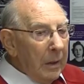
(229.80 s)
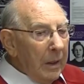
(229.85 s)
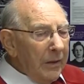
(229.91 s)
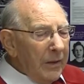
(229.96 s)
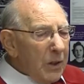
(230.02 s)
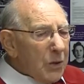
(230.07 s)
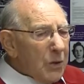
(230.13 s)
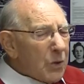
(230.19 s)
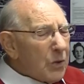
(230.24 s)

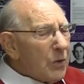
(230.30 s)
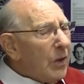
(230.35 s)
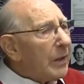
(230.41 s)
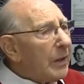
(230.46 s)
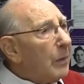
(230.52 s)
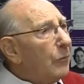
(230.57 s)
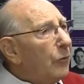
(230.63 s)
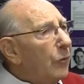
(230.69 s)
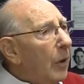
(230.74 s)
And this was
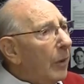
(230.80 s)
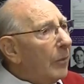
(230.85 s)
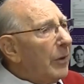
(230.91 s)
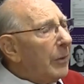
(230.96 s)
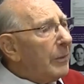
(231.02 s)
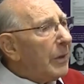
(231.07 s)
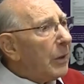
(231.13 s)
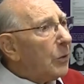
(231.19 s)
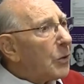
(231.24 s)
quite a
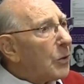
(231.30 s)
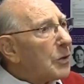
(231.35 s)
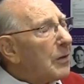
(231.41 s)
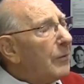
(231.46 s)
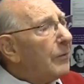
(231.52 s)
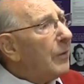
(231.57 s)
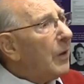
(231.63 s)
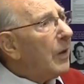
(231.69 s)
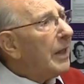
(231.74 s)
problem because
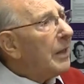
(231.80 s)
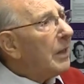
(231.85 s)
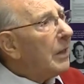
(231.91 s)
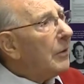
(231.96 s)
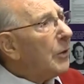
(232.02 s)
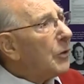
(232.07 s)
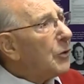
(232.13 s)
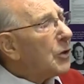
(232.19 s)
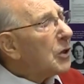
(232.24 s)
to find
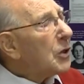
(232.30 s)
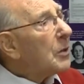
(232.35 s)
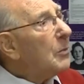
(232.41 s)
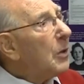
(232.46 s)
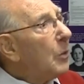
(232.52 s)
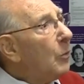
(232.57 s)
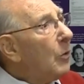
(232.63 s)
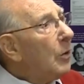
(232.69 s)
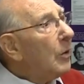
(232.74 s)

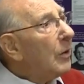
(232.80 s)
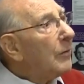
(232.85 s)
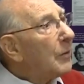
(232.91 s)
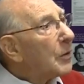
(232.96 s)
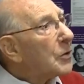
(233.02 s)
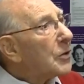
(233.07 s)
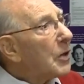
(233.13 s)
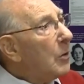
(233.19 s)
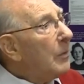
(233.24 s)
legitimate work
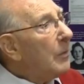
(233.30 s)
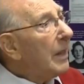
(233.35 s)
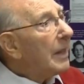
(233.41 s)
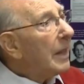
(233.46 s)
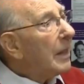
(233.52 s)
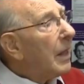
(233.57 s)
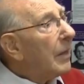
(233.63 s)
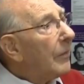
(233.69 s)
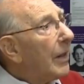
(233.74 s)
for so
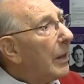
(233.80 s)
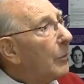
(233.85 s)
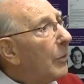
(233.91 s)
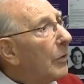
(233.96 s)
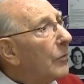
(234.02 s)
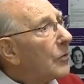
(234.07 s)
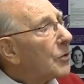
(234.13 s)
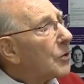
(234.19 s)
many, there were